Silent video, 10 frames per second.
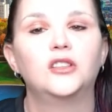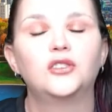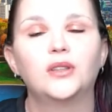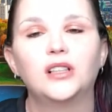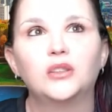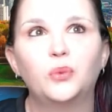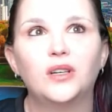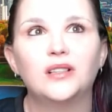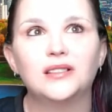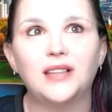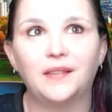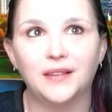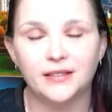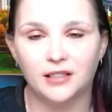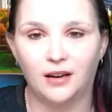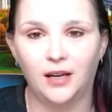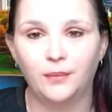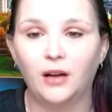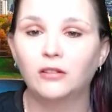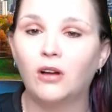So there was, at this
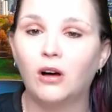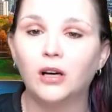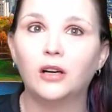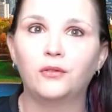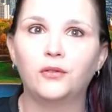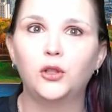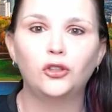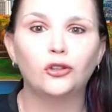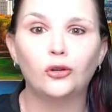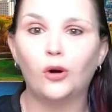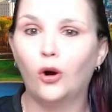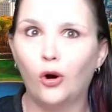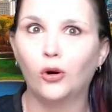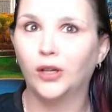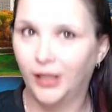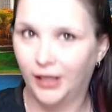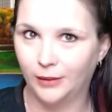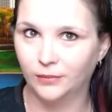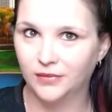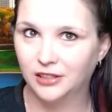time, a lot of cure-all
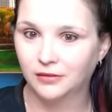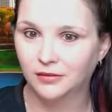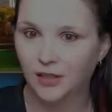claims